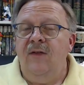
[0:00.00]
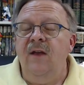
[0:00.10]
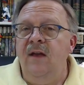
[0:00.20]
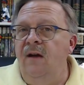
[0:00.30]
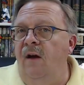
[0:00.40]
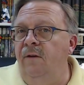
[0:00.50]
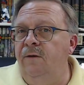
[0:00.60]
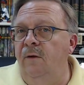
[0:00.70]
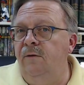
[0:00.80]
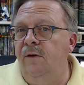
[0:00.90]
Then he
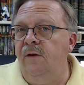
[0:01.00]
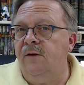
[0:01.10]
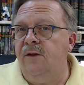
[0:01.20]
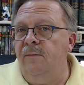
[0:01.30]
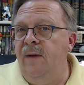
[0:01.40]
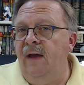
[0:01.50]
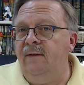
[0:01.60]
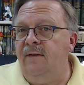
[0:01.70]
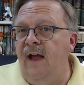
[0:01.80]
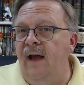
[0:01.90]
also took the
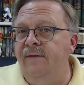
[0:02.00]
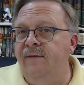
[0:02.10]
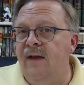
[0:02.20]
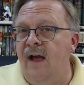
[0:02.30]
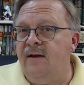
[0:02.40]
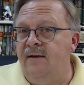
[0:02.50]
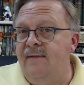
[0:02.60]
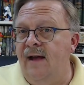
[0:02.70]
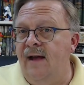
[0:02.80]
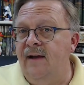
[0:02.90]
best livestock of the
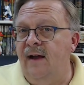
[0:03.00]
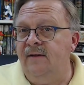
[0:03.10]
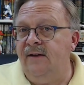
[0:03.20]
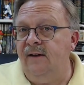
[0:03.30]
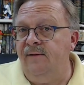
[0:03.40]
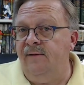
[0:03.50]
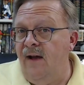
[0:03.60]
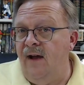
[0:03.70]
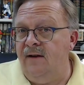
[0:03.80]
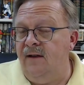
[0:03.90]
Amalekites he could
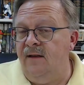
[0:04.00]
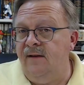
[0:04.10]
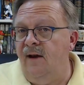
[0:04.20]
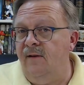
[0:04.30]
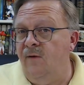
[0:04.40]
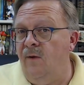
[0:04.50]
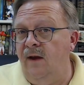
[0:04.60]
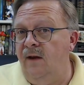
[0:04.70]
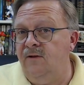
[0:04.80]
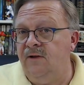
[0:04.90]
find in the territory
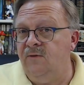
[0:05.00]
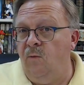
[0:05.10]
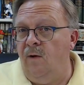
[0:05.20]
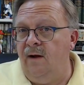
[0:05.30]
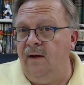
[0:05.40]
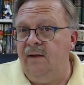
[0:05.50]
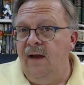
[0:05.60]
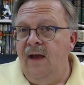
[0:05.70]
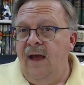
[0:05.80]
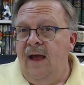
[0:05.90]
he just won,
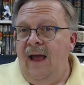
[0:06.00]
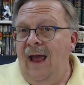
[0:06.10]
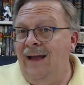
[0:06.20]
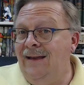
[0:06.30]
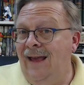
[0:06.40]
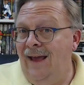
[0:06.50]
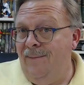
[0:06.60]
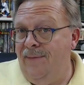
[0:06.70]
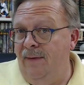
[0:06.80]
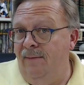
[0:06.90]
and
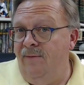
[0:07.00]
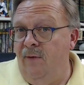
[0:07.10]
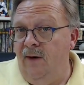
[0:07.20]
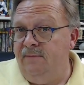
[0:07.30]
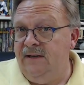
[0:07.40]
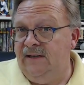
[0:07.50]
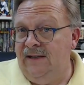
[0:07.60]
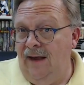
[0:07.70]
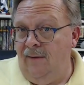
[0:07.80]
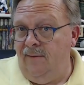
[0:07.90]
kept them for
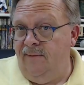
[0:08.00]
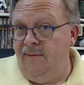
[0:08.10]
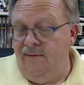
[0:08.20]
himself.